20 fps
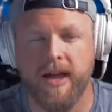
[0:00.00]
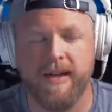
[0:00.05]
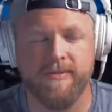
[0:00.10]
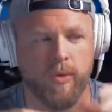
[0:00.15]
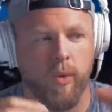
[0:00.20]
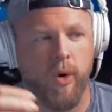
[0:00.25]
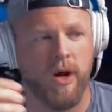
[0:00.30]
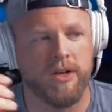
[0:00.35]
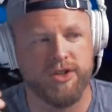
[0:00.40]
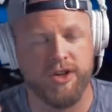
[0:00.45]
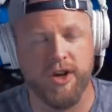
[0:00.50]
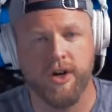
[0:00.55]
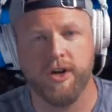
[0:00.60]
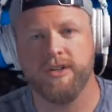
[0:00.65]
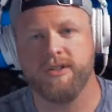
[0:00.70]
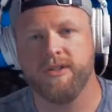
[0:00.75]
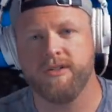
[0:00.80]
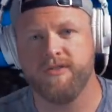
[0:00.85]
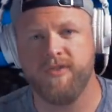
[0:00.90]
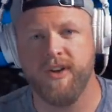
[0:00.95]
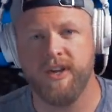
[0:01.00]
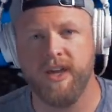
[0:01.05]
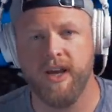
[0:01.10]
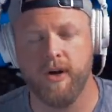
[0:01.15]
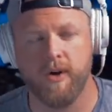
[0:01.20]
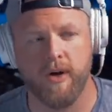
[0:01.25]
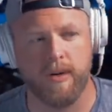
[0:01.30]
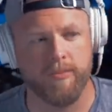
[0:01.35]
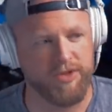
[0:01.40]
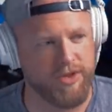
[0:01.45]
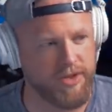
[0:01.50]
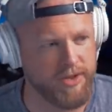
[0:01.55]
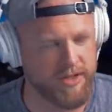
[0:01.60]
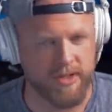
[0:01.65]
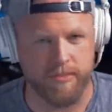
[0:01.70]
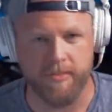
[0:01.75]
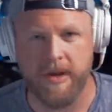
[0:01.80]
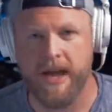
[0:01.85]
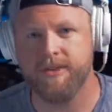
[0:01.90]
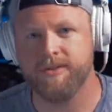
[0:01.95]
Now, I haven't watched Curtis's video. I'm sure
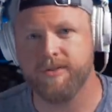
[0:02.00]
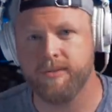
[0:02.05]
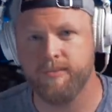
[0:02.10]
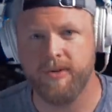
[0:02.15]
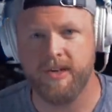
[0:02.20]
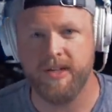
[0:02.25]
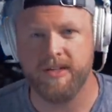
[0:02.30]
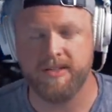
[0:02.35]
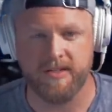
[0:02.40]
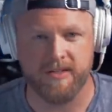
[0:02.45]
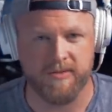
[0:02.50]
it's a masterpiece.